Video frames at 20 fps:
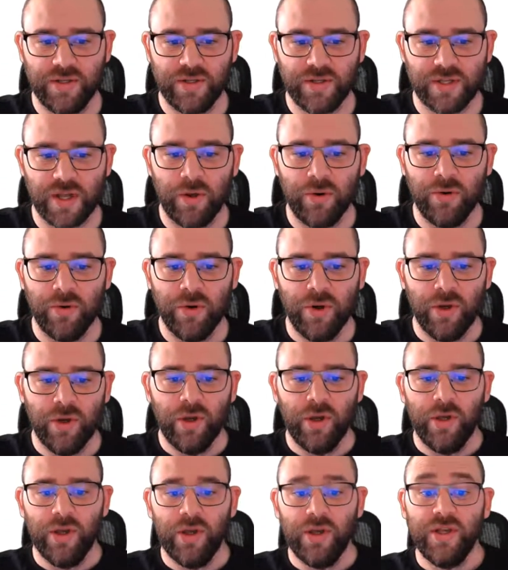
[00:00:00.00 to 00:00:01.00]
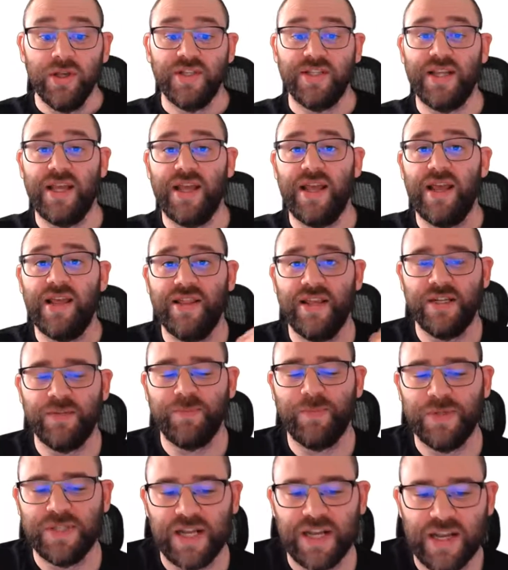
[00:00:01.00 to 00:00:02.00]
So see, in this
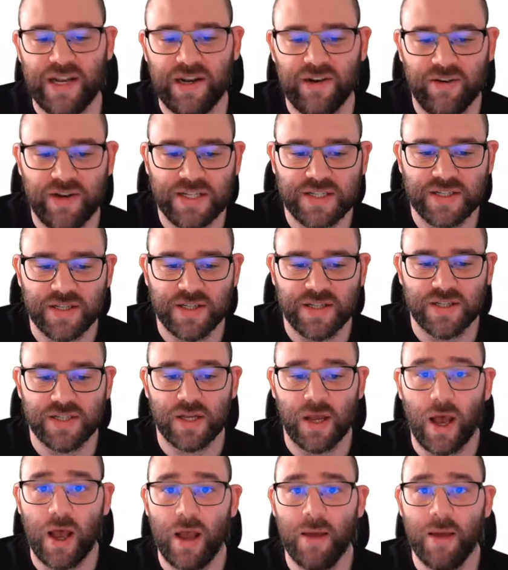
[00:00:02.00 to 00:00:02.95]
particular instance,